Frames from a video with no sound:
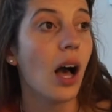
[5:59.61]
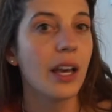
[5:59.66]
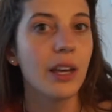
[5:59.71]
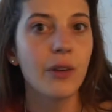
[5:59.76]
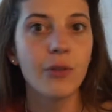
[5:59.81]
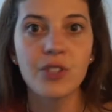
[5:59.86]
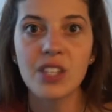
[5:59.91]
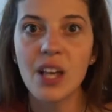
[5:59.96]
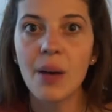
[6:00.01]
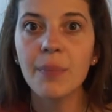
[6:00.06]

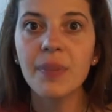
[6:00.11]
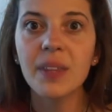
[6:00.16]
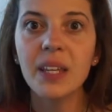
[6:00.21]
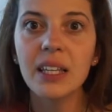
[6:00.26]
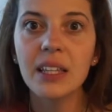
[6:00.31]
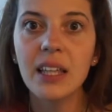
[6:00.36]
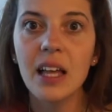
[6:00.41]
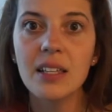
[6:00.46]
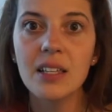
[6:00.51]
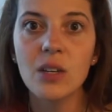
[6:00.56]
If
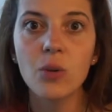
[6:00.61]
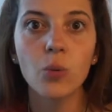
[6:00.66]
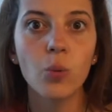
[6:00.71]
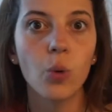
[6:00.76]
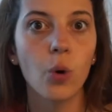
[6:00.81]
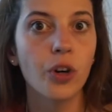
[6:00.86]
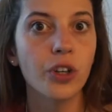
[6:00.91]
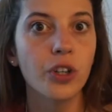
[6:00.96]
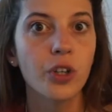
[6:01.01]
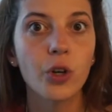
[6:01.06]
something doesn't
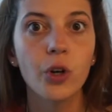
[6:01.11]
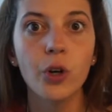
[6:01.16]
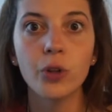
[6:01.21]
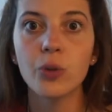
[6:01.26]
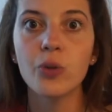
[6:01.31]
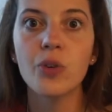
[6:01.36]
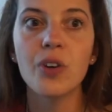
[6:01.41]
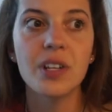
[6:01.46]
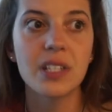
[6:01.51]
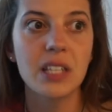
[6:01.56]
work, you go
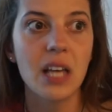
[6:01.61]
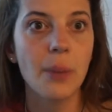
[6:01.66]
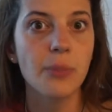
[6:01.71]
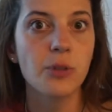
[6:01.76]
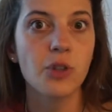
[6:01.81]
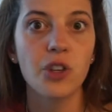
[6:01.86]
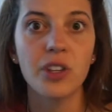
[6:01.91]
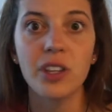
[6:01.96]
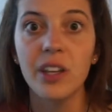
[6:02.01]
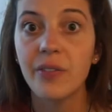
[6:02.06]
to the
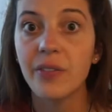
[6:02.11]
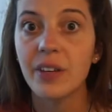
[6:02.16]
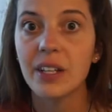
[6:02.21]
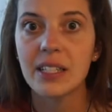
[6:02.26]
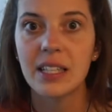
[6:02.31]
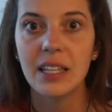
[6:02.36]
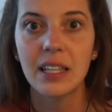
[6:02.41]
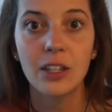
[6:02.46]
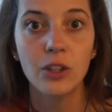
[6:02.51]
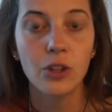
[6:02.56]
reception and they
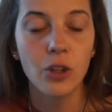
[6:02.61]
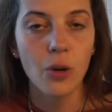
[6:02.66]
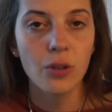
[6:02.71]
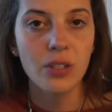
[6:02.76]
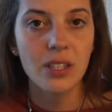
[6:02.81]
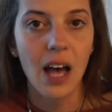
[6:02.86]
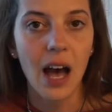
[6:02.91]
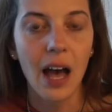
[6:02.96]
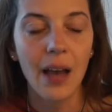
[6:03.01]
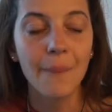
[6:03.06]
fix it in no
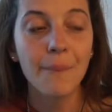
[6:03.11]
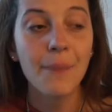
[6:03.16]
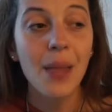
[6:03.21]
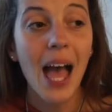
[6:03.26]
time.